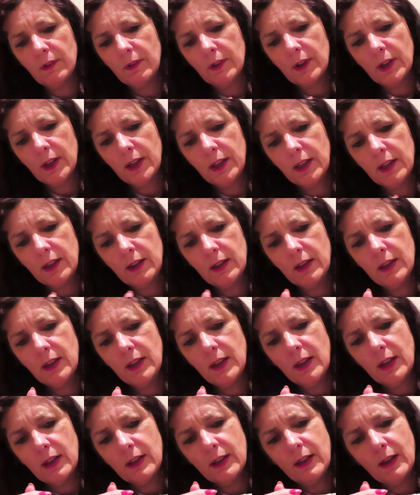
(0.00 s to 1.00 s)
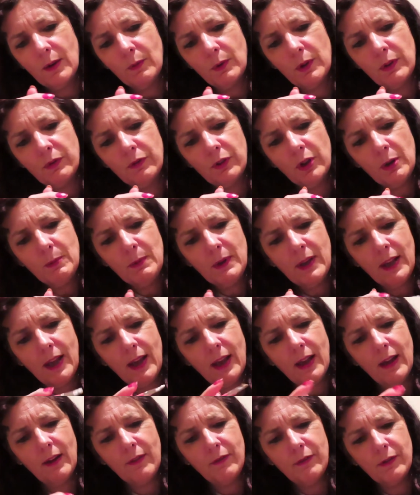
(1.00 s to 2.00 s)
Okay, now what you've got to be
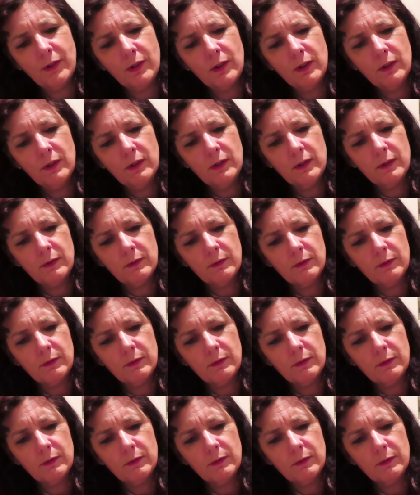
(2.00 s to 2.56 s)
careful